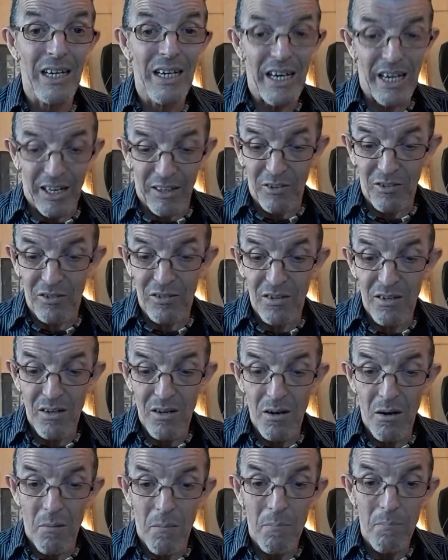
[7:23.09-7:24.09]
It's
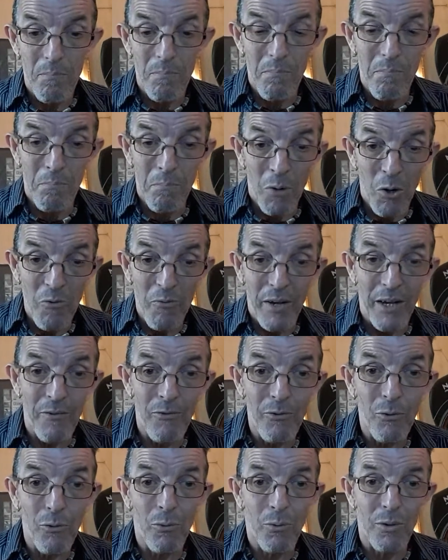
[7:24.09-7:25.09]
moving
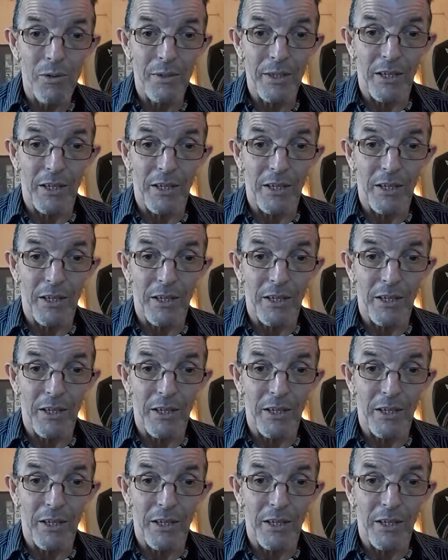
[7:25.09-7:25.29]
forward.